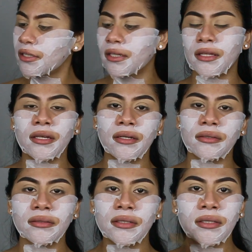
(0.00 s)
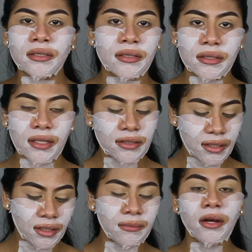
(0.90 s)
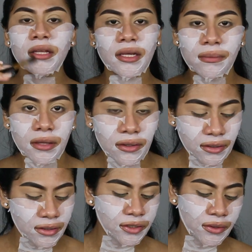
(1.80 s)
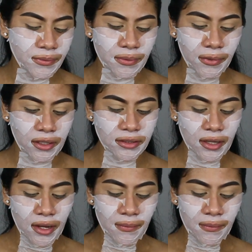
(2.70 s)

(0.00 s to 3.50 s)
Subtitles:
I think that's the name. I'll link it below in the description box.